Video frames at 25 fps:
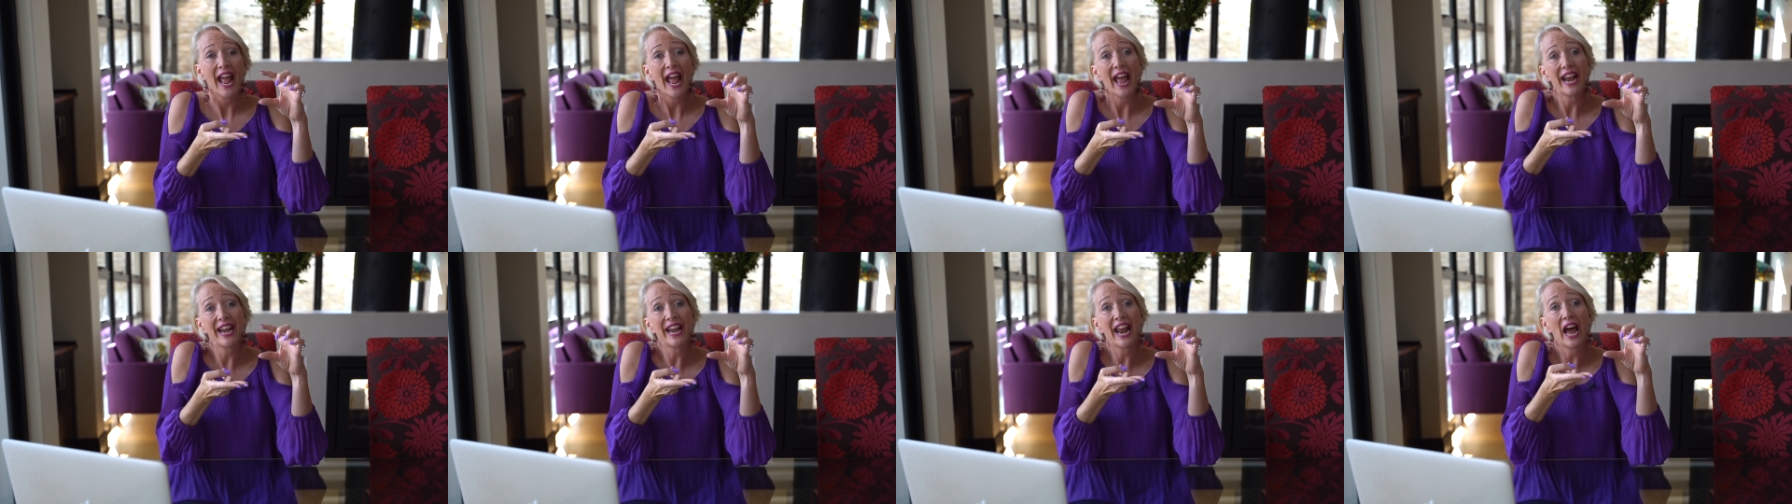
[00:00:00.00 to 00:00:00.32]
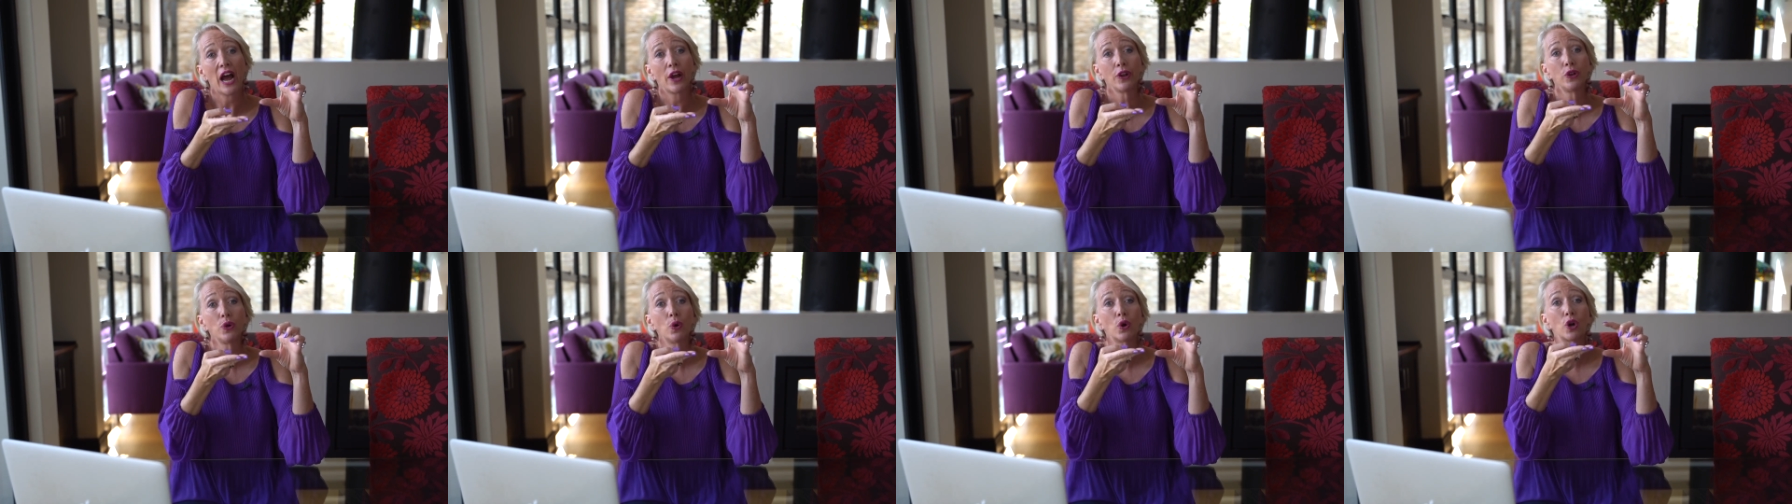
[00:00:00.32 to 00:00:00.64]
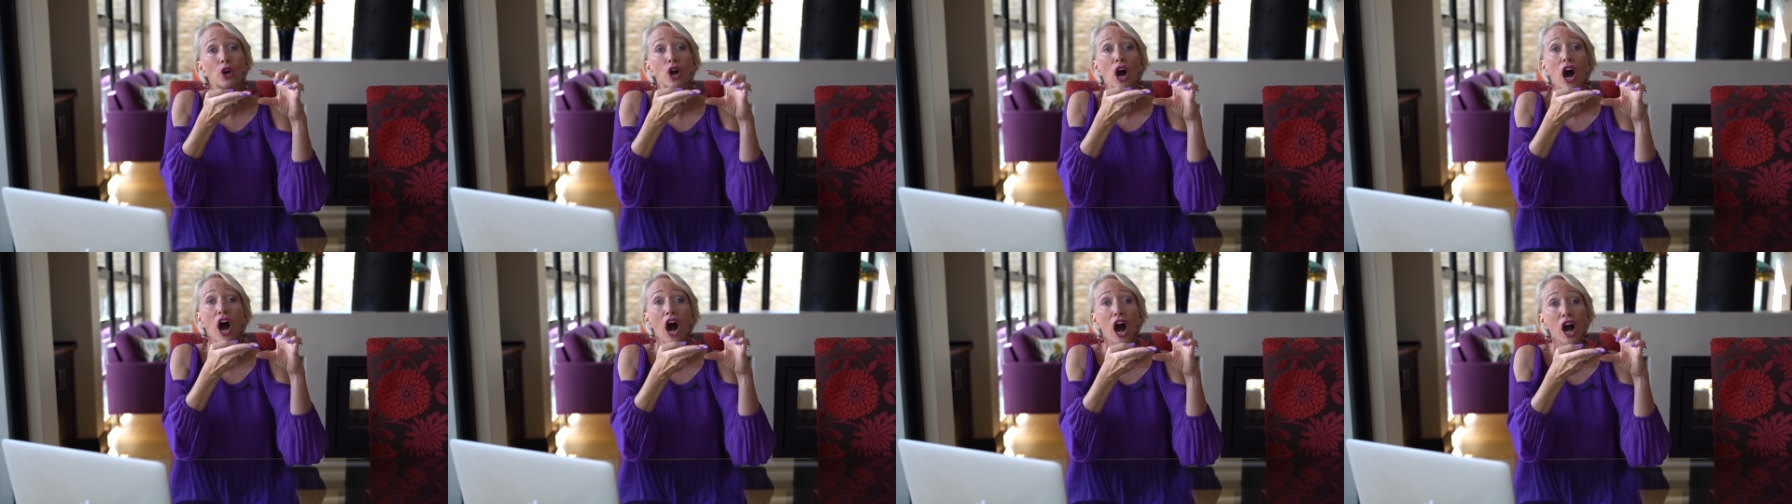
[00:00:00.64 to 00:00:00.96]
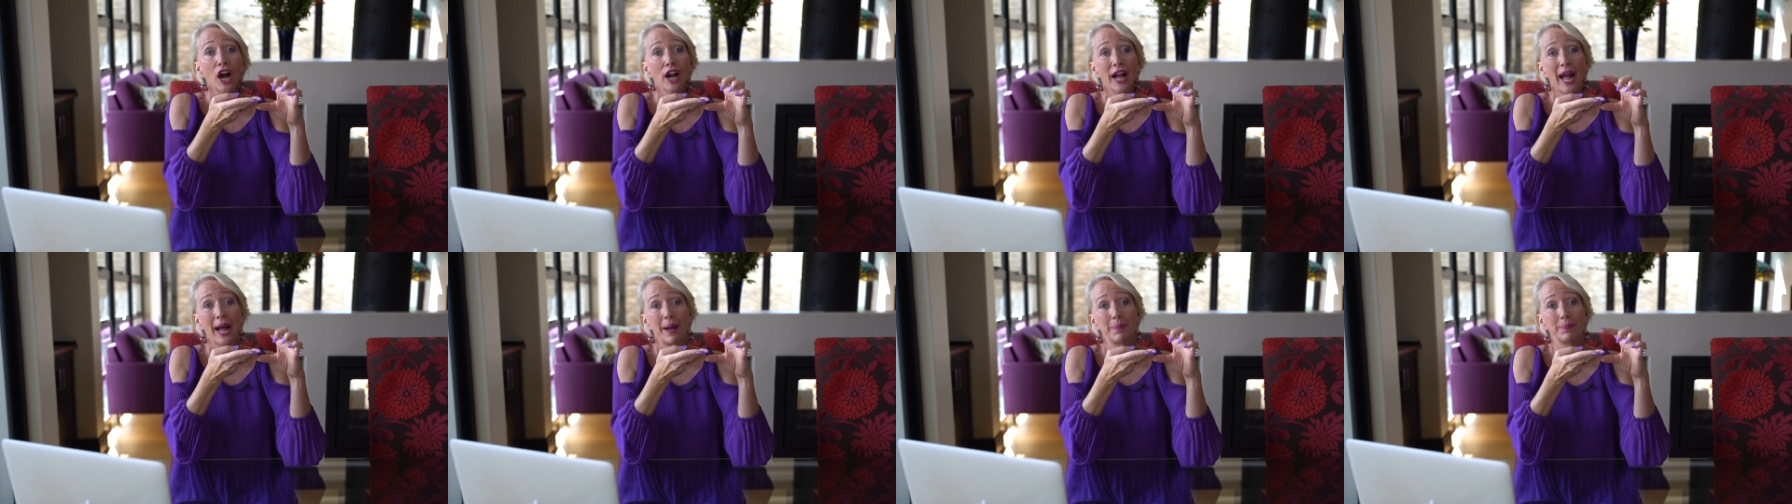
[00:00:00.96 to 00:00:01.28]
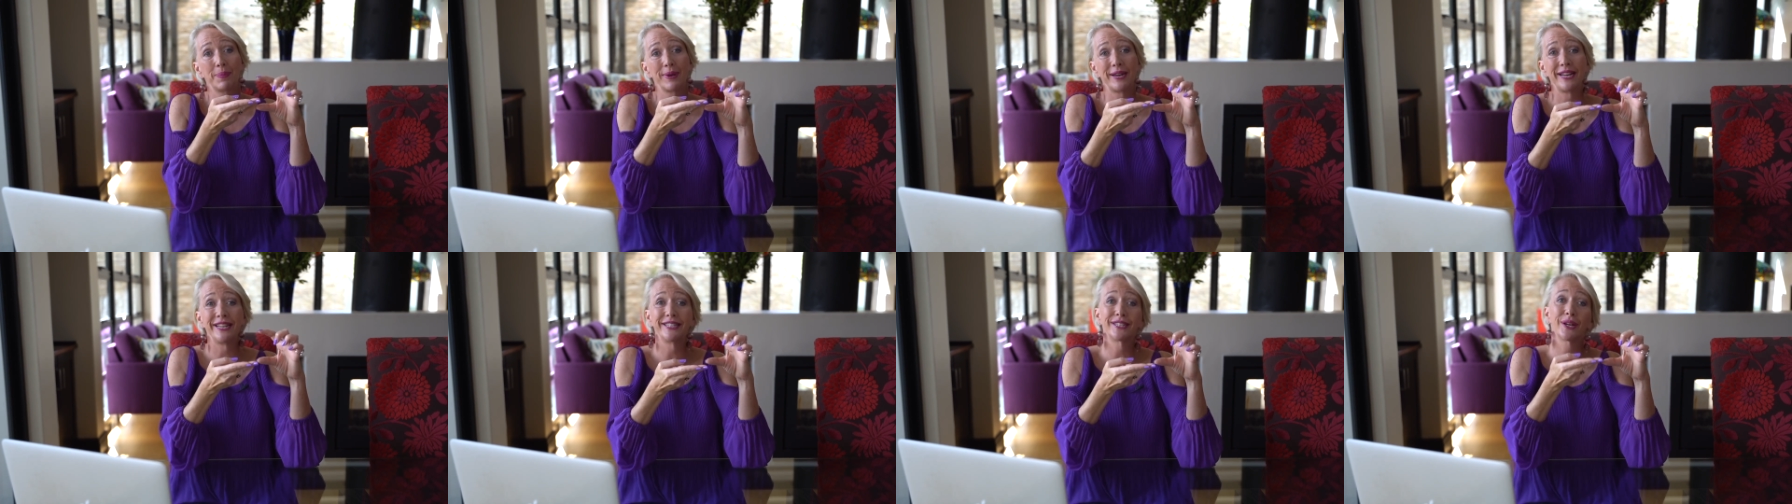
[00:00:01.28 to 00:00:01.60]
and now your car
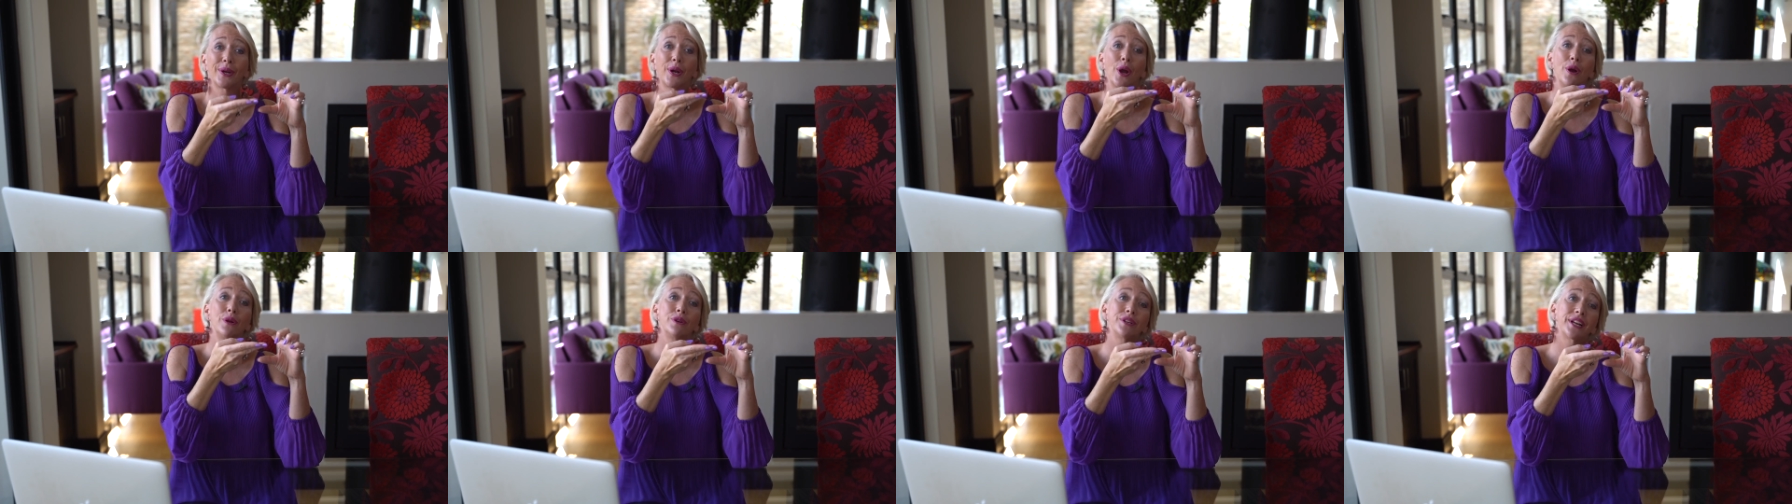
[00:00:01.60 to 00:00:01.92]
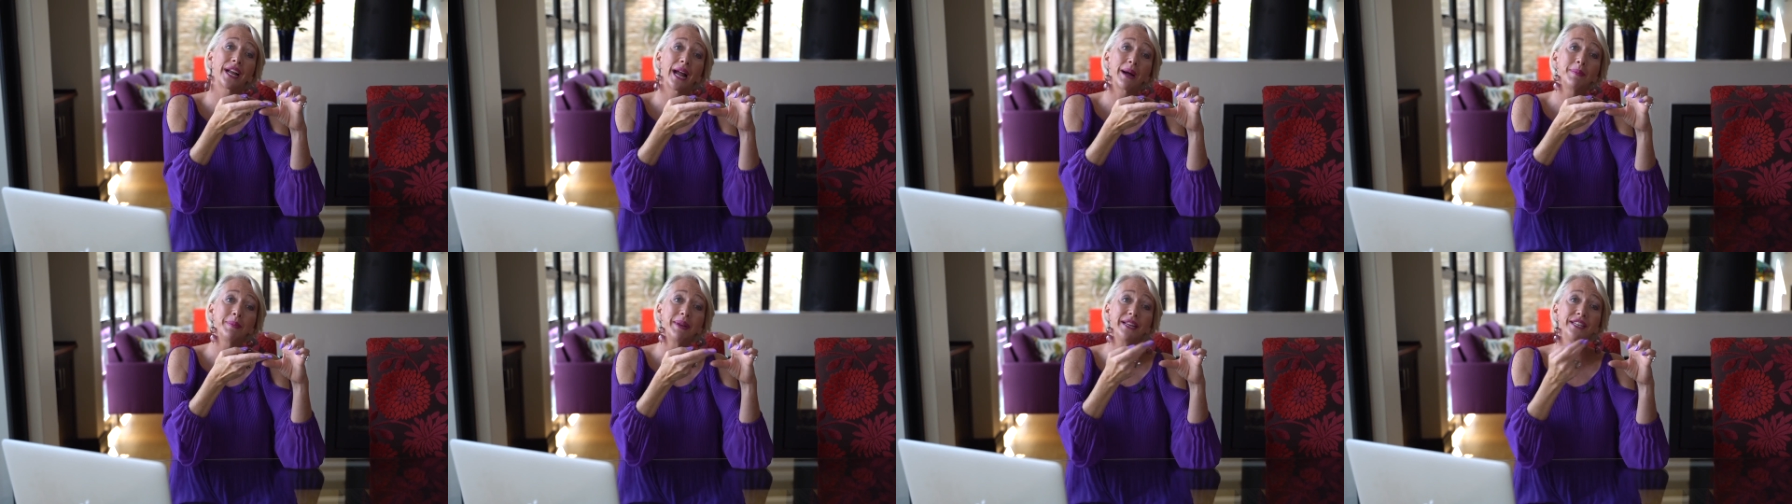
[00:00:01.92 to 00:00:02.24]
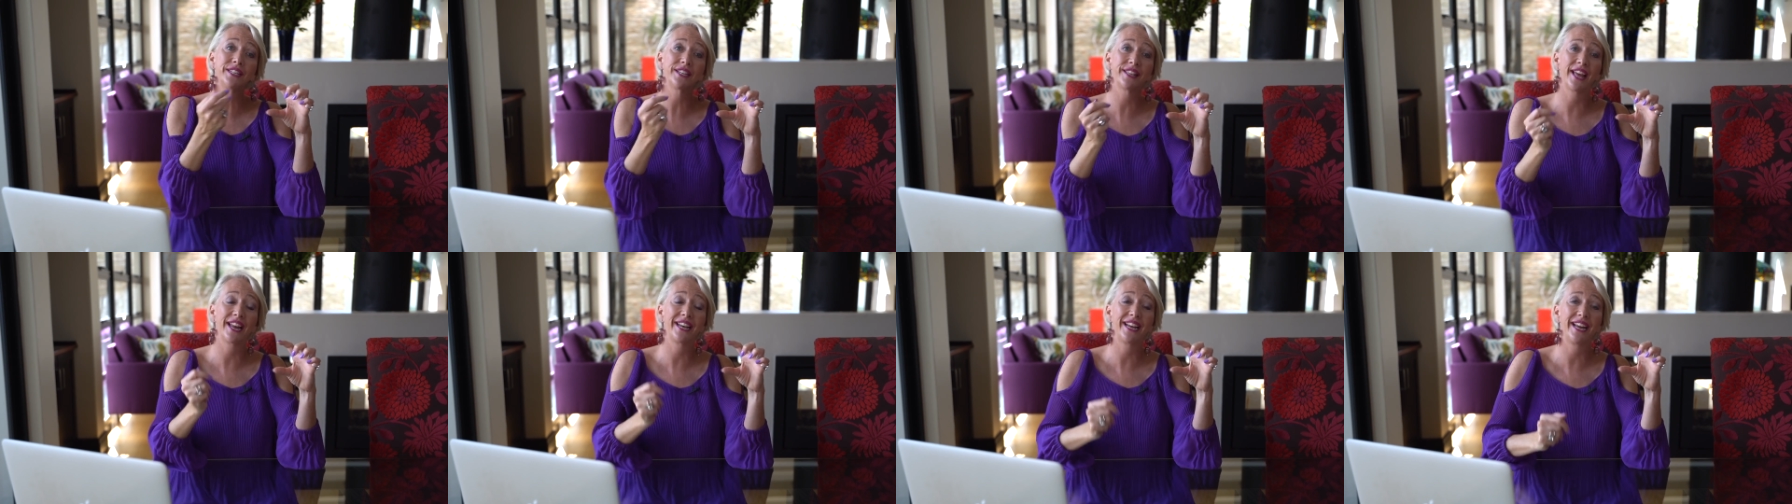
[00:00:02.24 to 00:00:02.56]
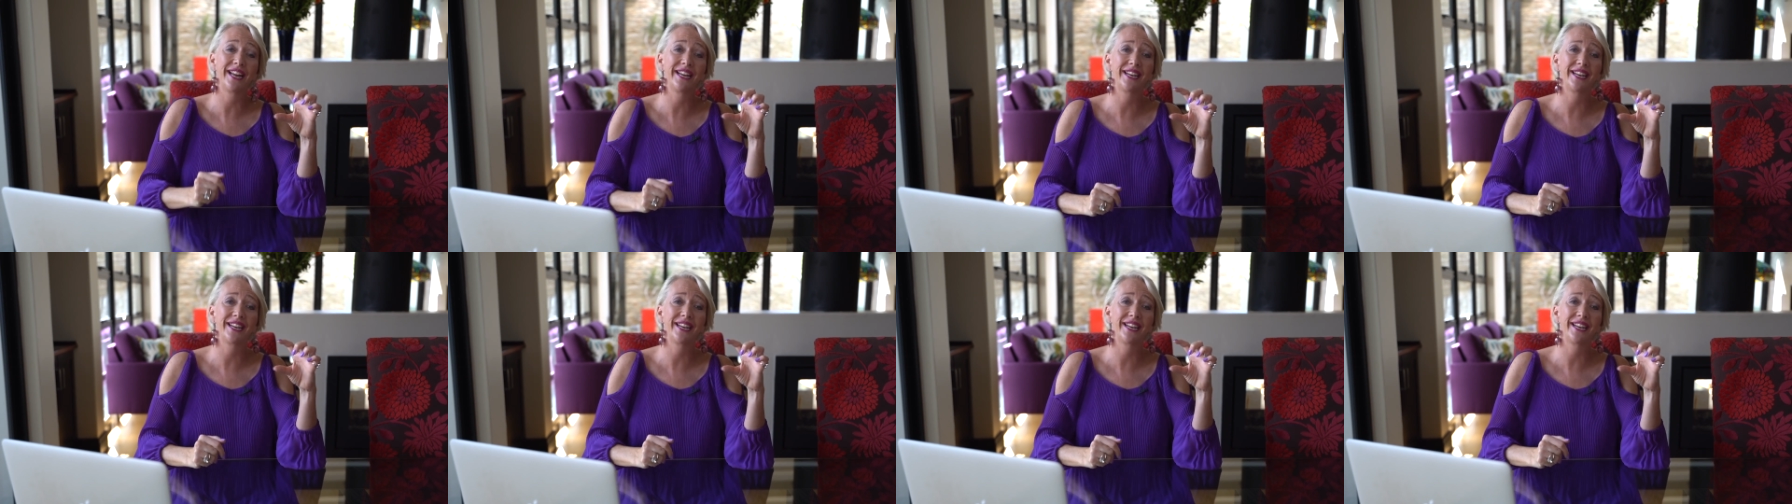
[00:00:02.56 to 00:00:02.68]
companies are going to come into that